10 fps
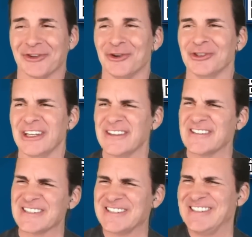crudely,
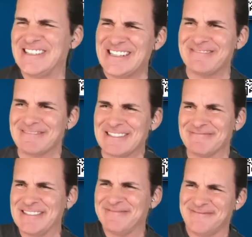they're just jamming
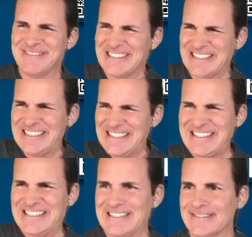them the fuck in
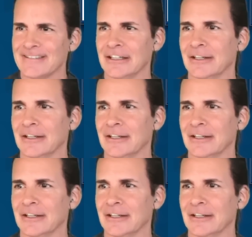there